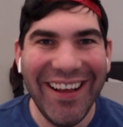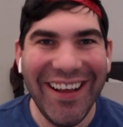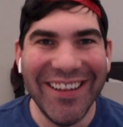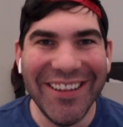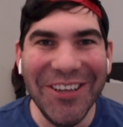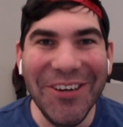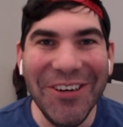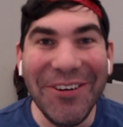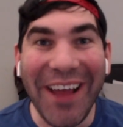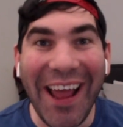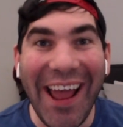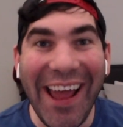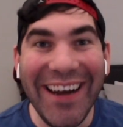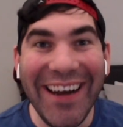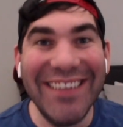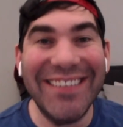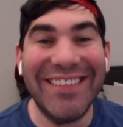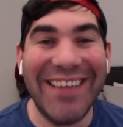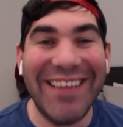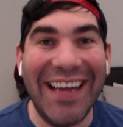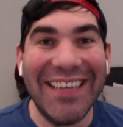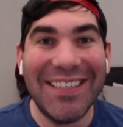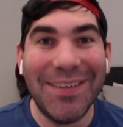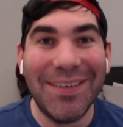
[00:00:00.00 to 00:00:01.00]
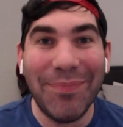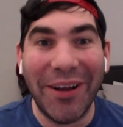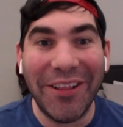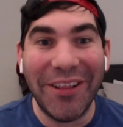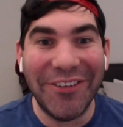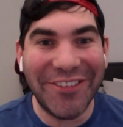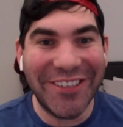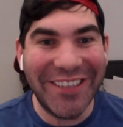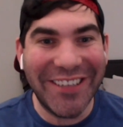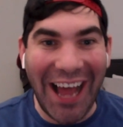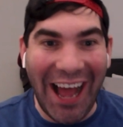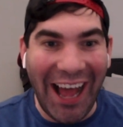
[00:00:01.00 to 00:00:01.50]
Luke and his sassy
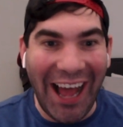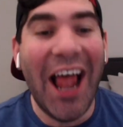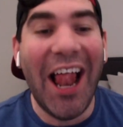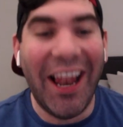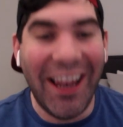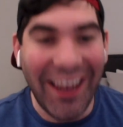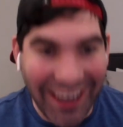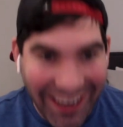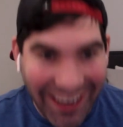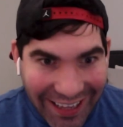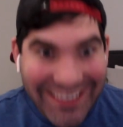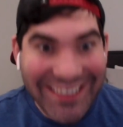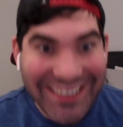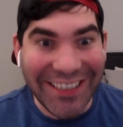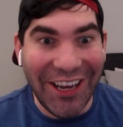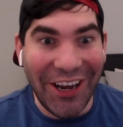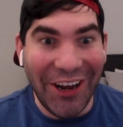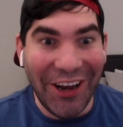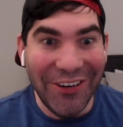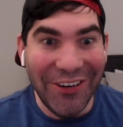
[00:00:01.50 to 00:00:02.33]
brother Scott, let's go.